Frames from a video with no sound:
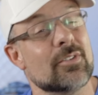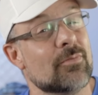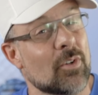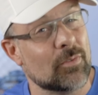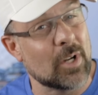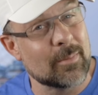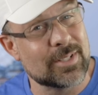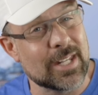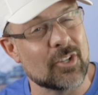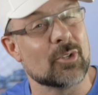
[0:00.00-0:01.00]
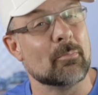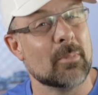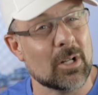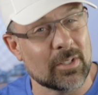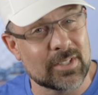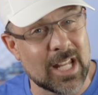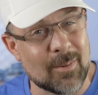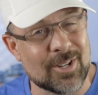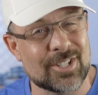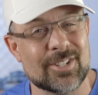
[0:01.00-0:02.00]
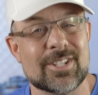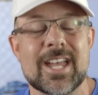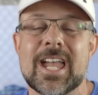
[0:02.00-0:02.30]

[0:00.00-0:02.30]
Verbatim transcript: full frame sales, mirrorless camera sales,